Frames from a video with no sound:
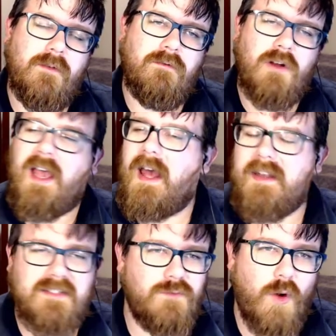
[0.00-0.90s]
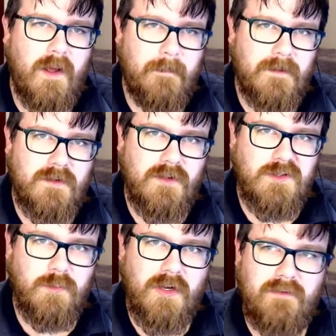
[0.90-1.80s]
Regardless of what happened to those
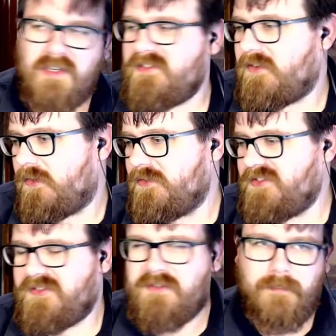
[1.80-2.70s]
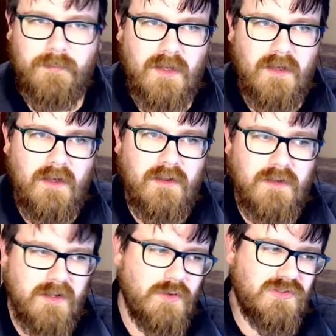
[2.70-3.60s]
previous toasts,
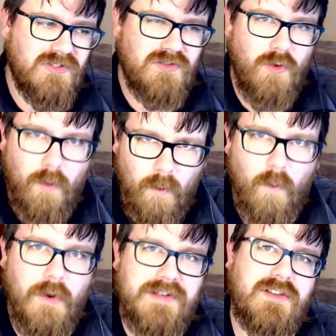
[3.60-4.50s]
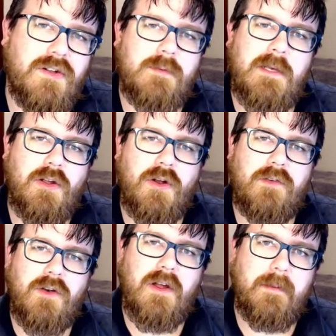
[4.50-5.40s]
the user's always going to be
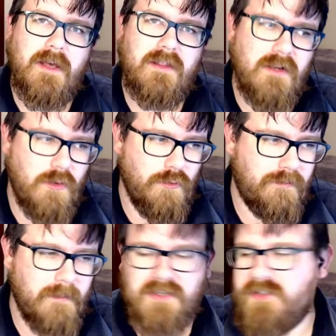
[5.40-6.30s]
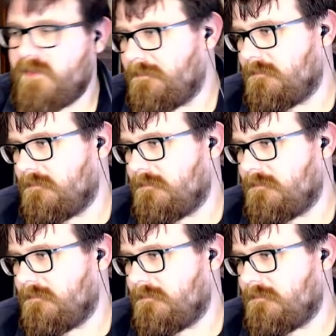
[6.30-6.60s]
notified about the new information.